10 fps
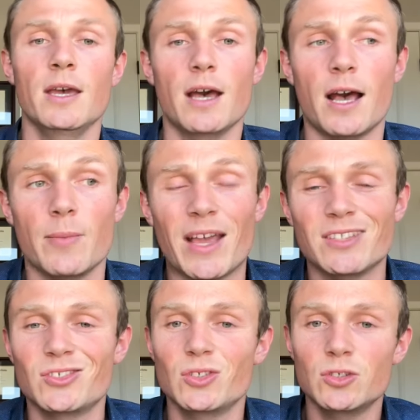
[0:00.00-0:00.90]
Um,
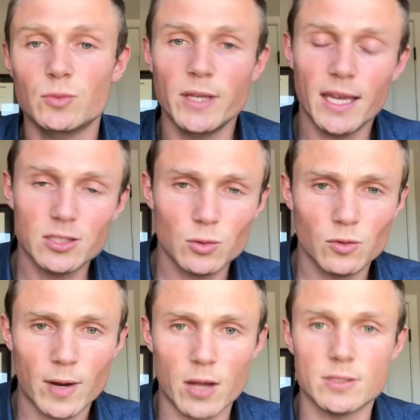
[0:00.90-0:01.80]
as soon as we get to
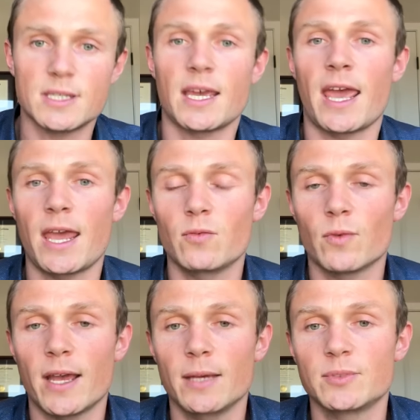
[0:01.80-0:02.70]
around 10
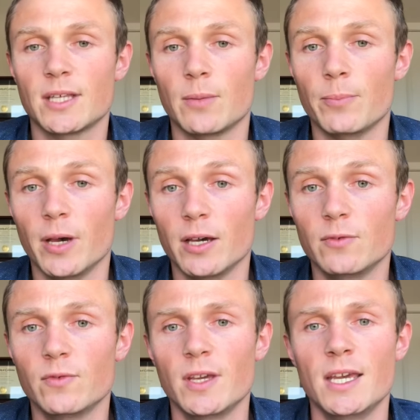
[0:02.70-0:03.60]
reps and
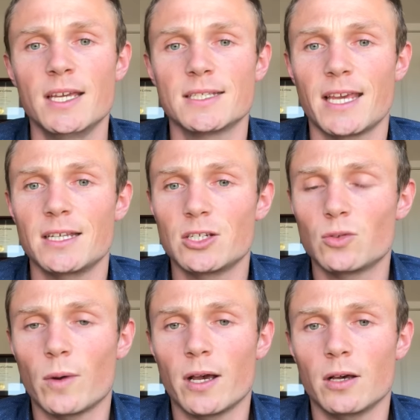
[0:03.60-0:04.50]
above, 10 to
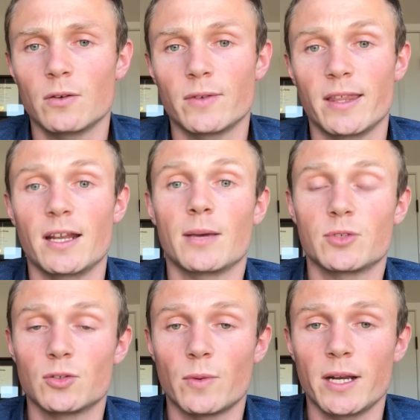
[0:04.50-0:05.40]
12, and then up
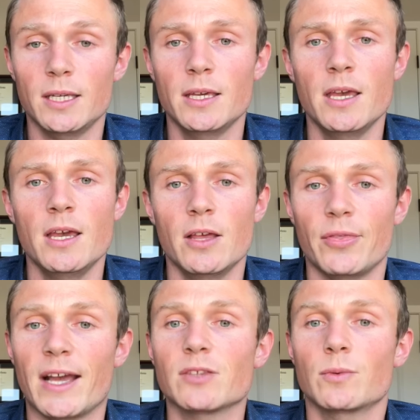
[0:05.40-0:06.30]
to 20,
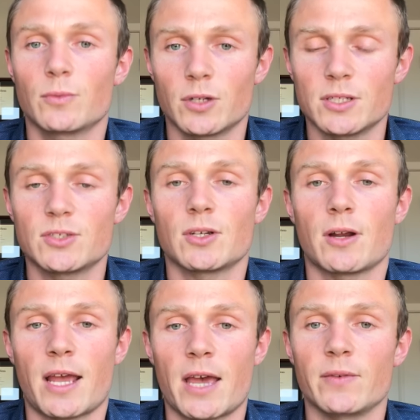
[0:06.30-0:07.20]
that's when we're gonna
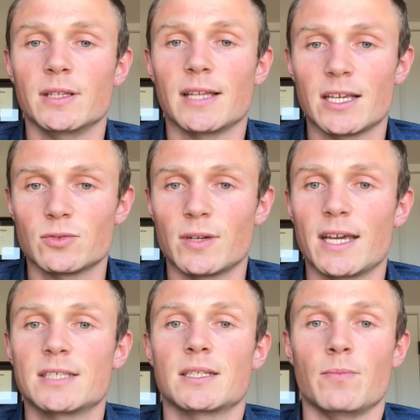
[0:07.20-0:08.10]
start having less
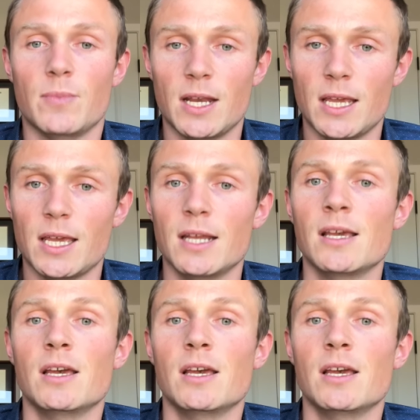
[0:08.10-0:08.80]
rest, a minute,